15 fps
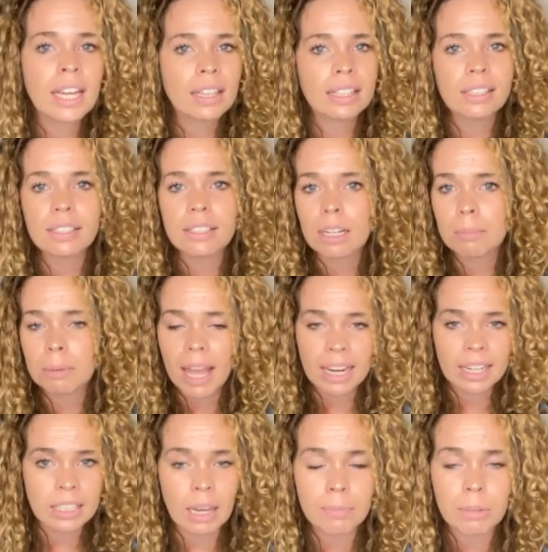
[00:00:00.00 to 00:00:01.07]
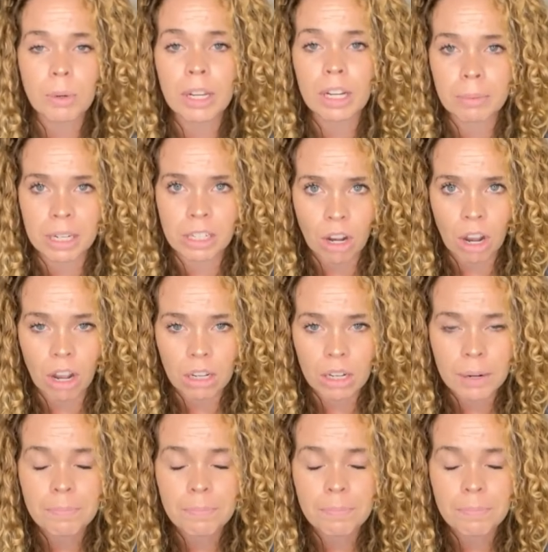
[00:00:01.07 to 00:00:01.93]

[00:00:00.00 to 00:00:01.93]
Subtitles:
This is going to be anytime you hear me talk.